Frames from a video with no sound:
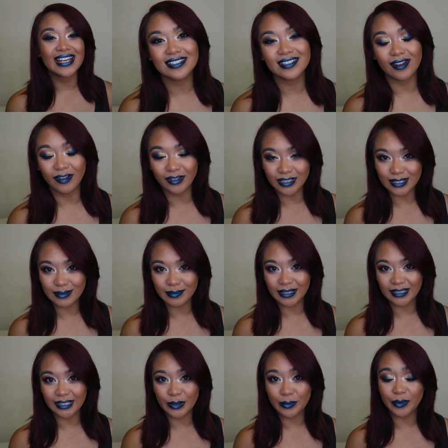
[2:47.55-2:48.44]
So
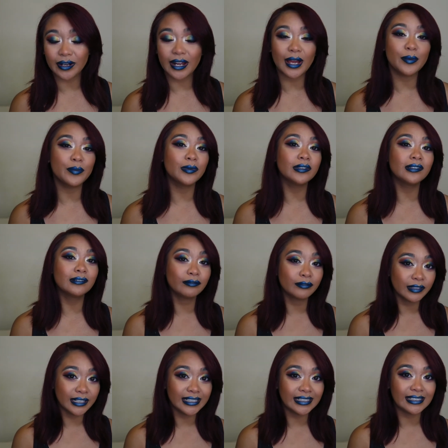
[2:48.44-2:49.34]
ultimately, what I
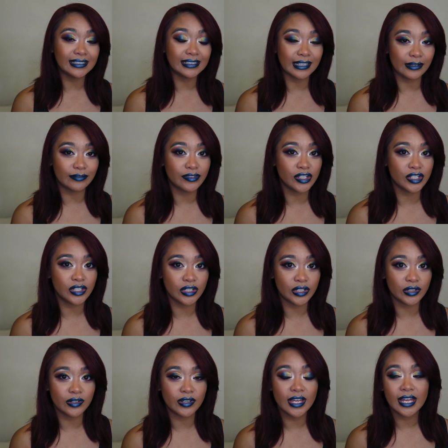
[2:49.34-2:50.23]
would really love to
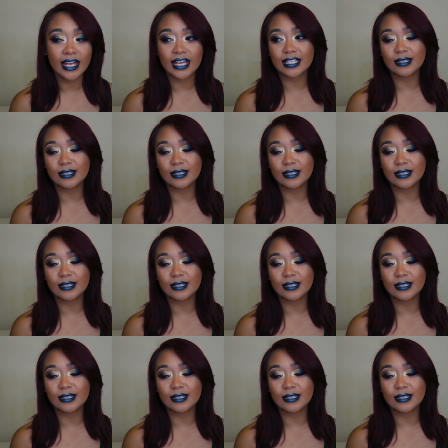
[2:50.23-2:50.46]
do